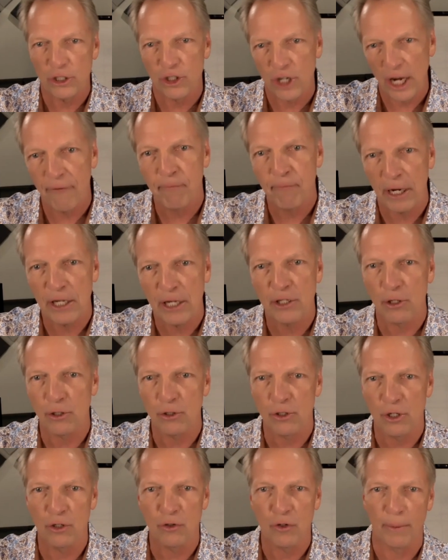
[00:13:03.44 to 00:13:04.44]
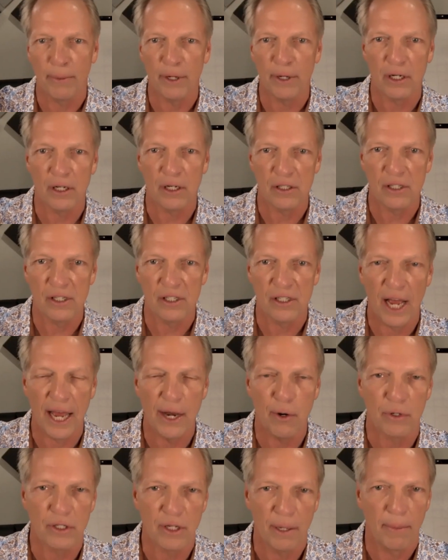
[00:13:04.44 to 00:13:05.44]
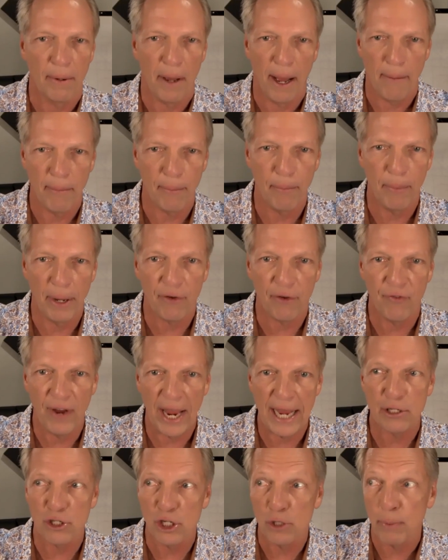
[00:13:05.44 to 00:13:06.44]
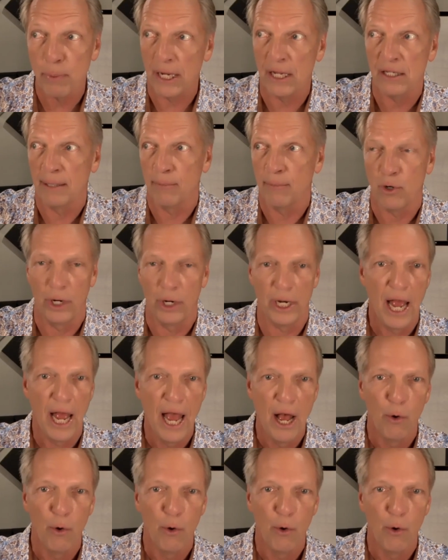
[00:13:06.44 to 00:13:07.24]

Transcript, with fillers: Jeff Bezos contributed to society, which I'm, I'm a big fan, just because I'm going,